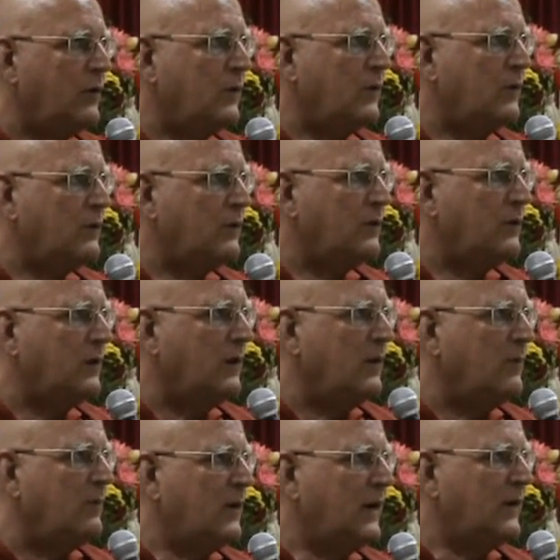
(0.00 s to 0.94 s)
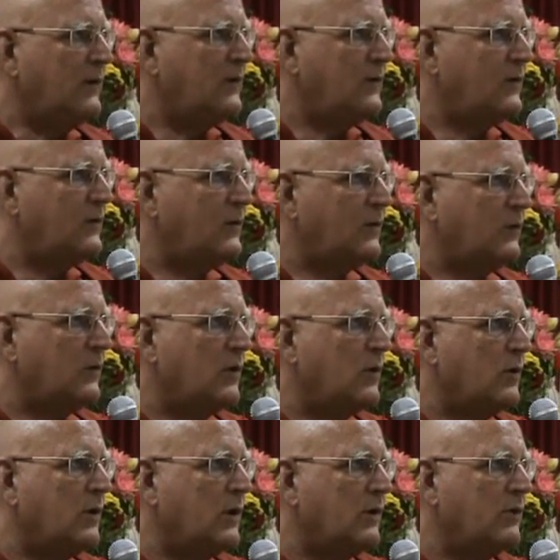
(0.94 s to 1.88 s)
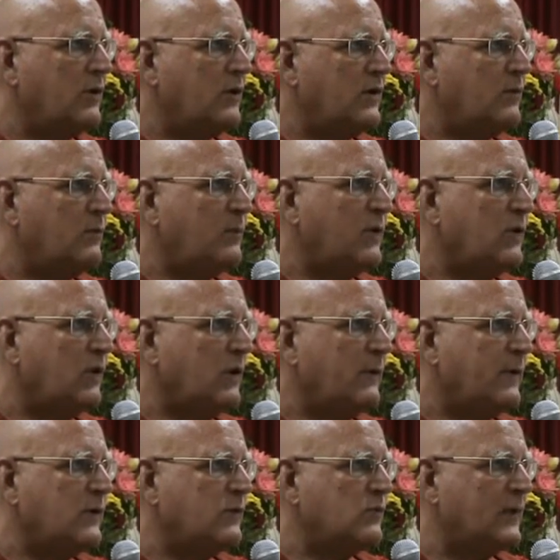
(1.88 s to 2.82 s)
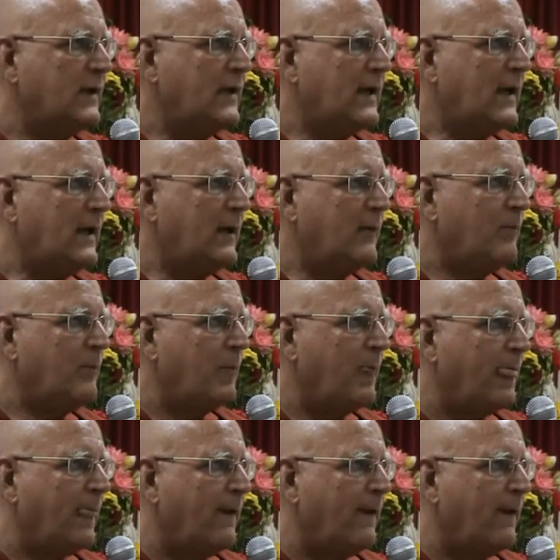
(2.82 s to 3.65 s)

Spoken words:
to those places to go on a Buddhist pilgrimage one day.